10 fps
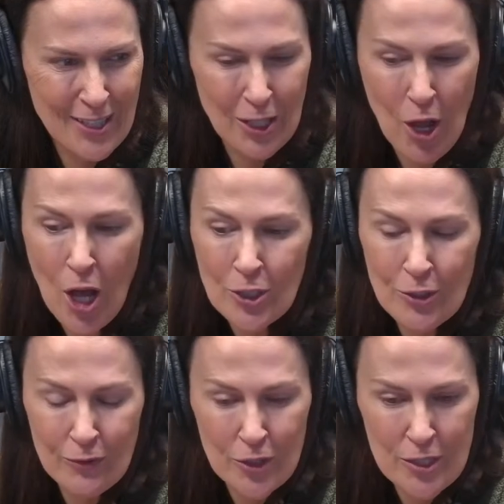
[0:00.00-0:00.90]

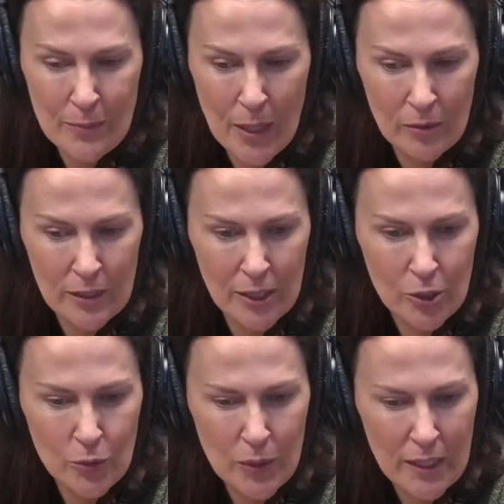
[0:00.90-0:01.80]
controversy about the
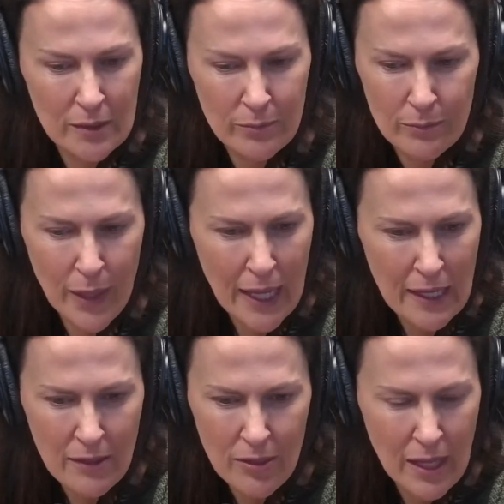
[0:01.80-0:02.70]
Laguna
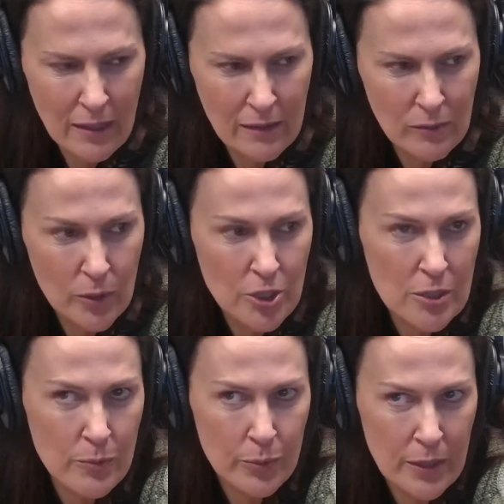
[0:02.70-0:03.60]
Bay thing, which
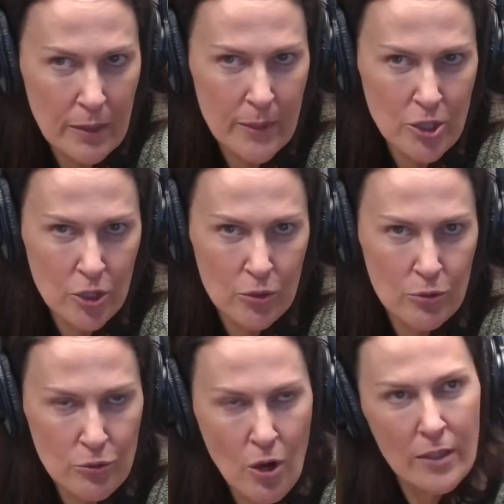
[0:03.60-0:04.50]
is pretty much
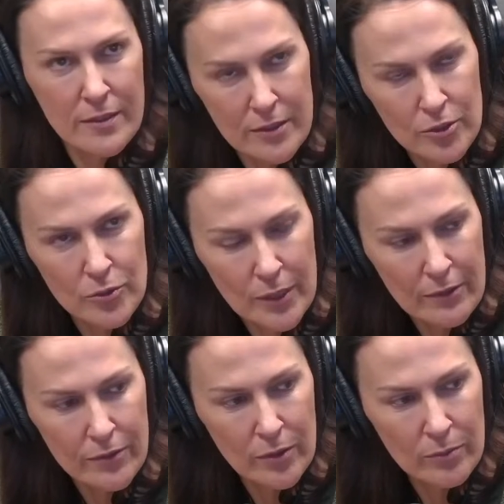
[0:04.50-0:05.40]
across the street
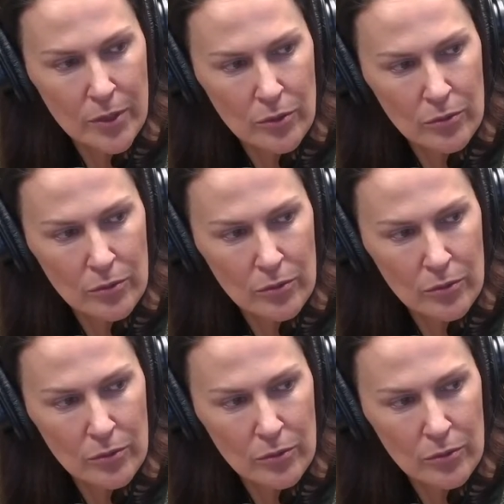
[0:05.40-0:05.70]
from you.